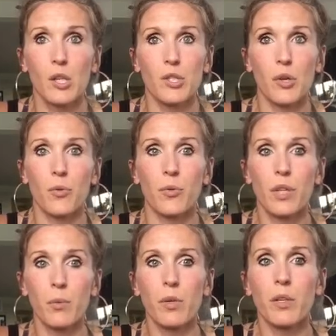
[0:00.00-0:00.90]
So
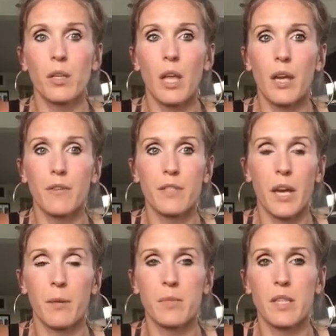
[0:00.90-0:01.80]
there were a lot of
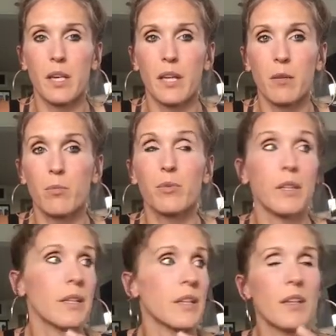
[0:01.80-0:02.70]
times that I
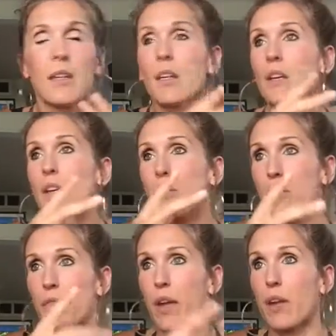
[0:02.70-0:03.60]
completely
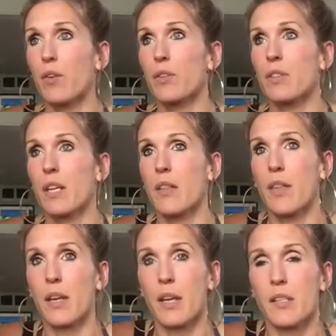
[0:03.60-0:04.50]
failed in
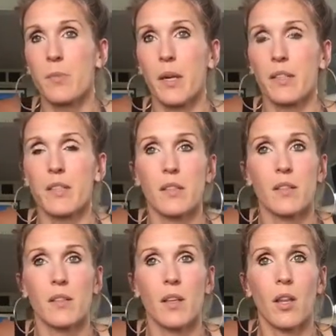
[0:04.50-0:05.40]
that aspect, in
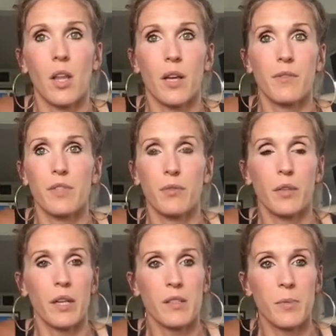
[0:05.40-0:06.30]
a lot of
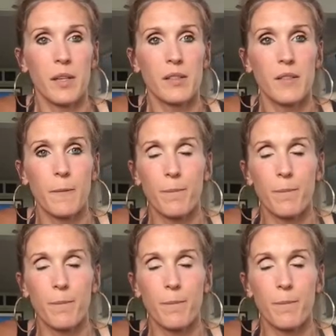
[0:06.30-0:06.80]
different aspects.